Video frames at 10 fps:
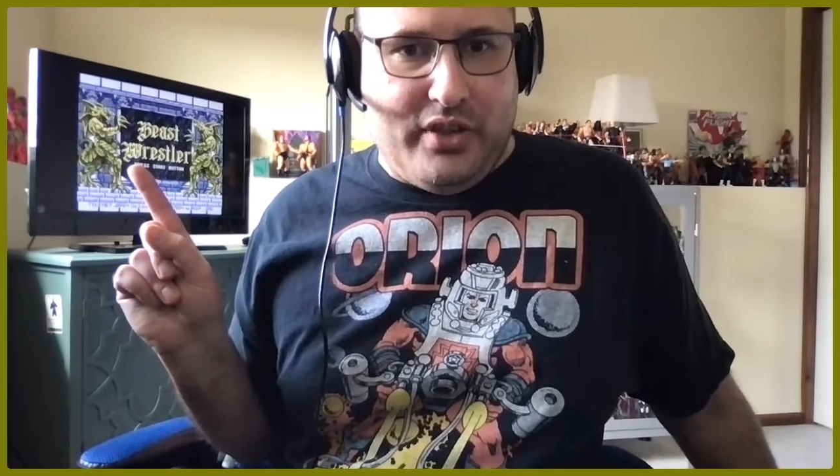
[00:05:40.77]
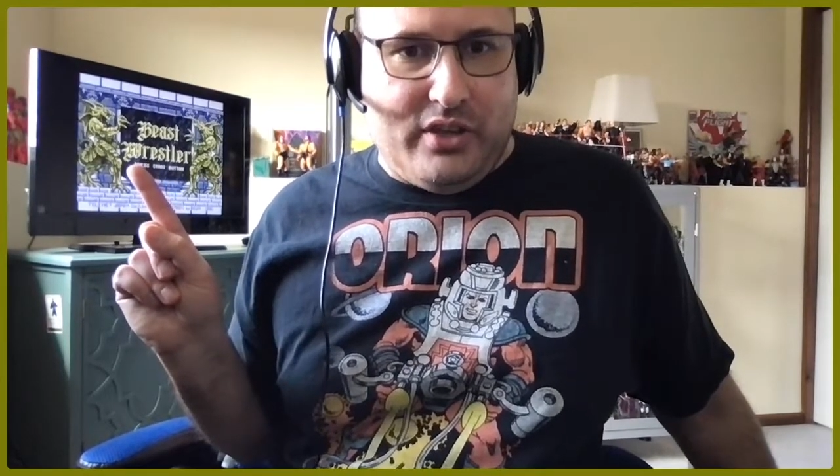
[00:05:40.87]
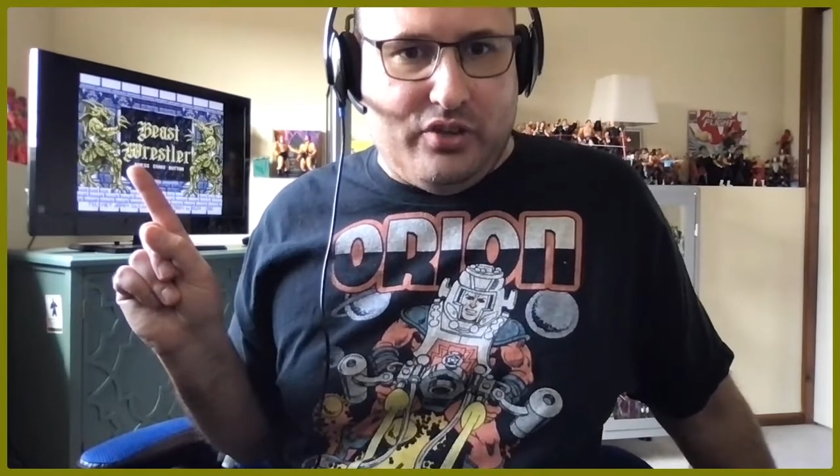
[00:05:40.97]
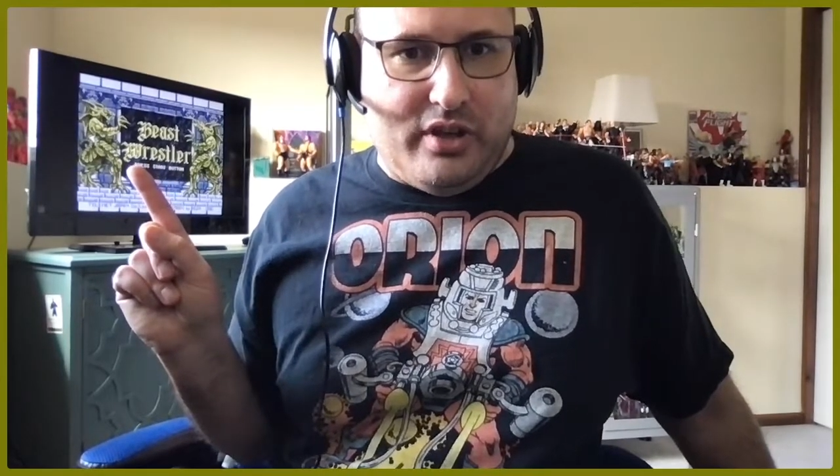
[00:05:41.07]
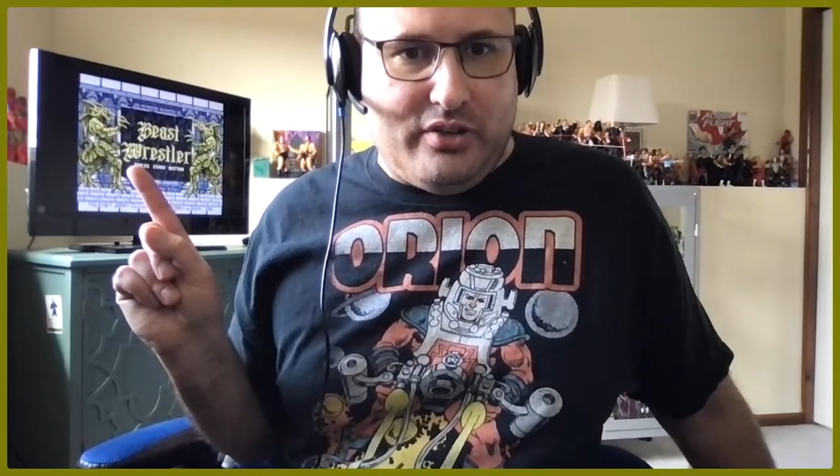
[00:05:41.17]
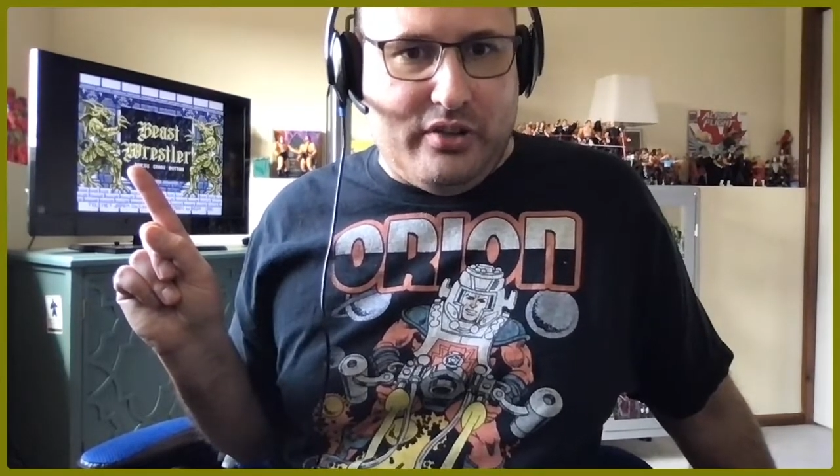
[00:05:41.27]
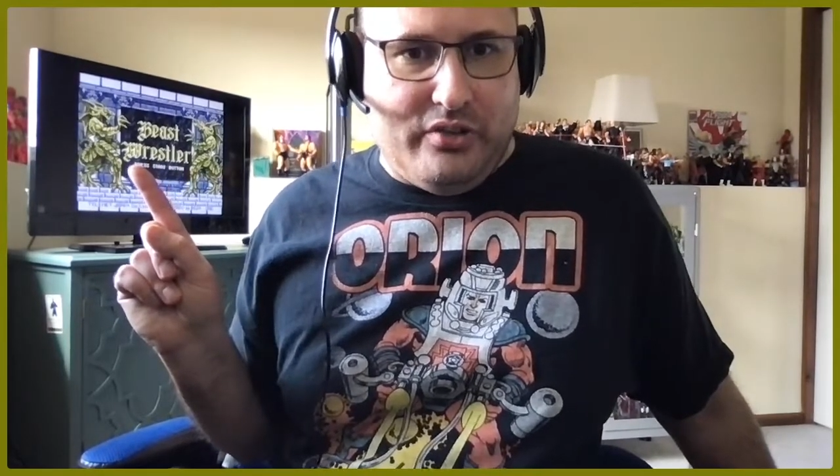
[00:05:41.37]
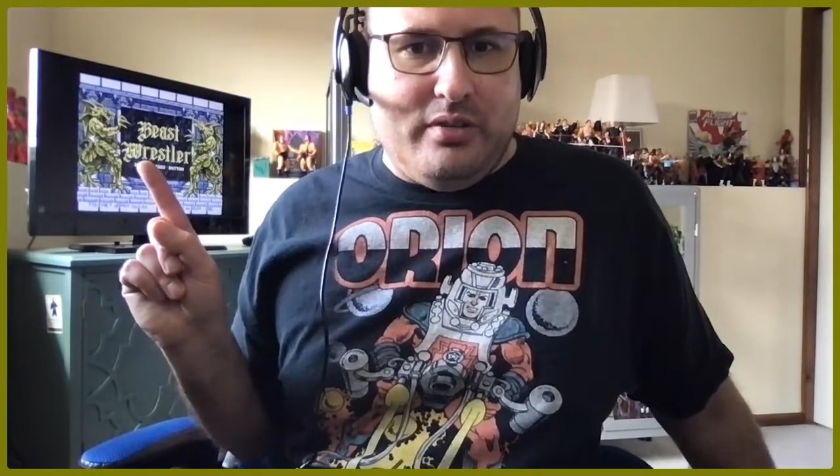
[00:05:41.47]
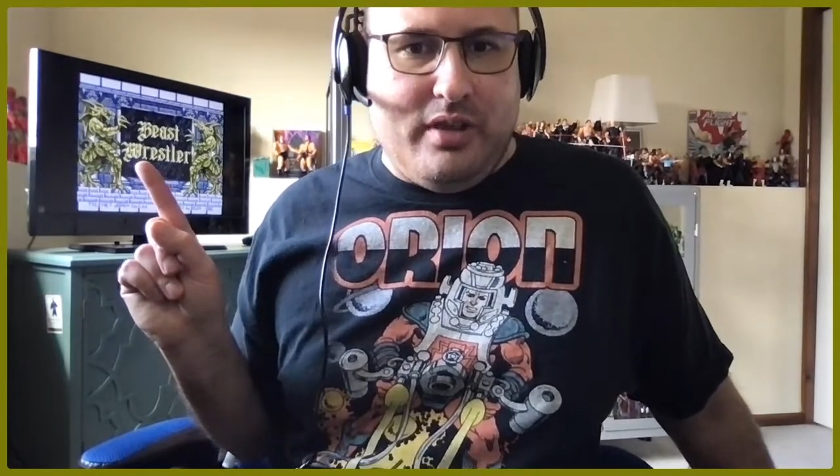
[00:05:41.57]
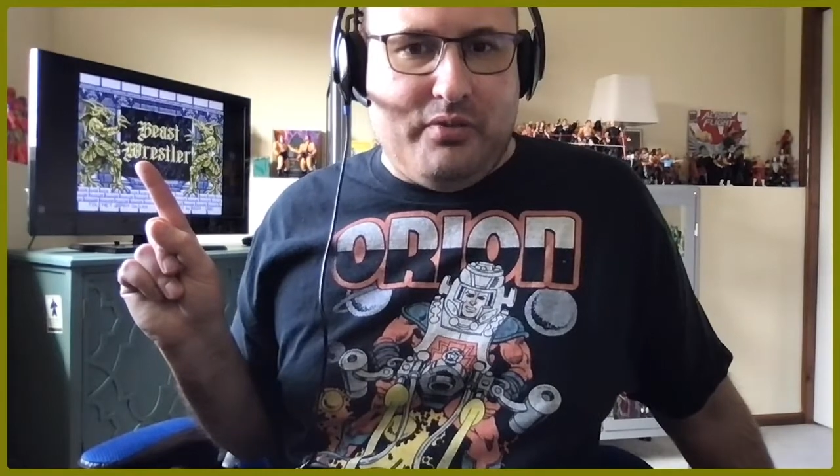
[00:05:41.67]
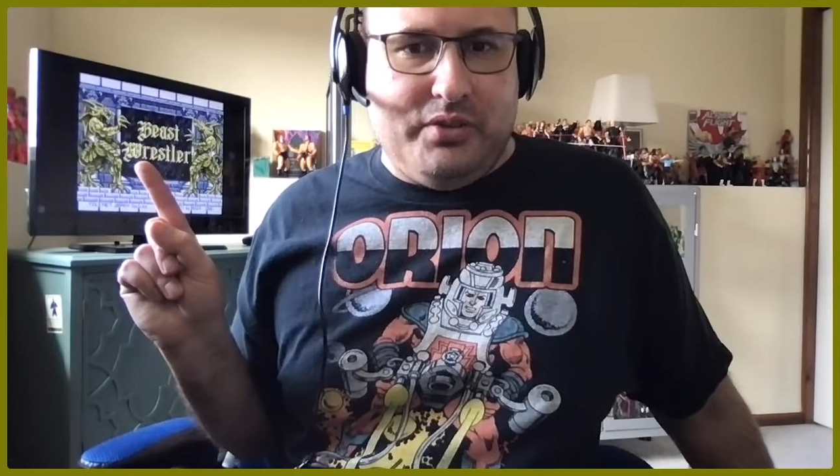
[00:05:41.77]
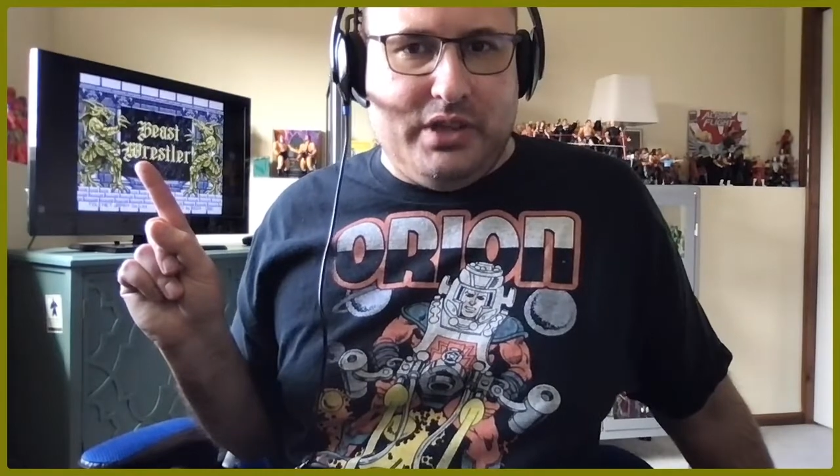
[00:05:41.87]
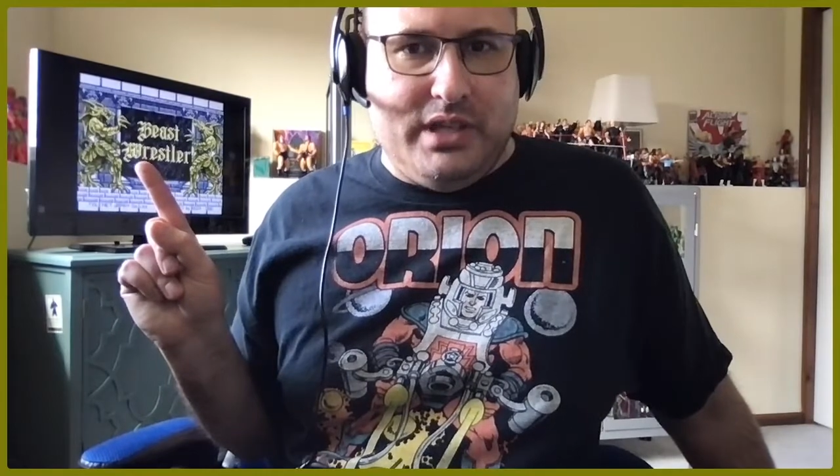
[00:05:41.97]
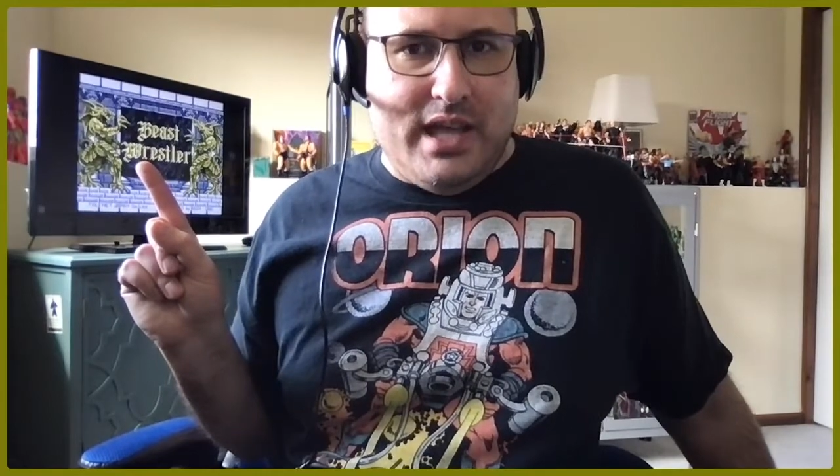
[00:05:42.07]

Genesis. Definitely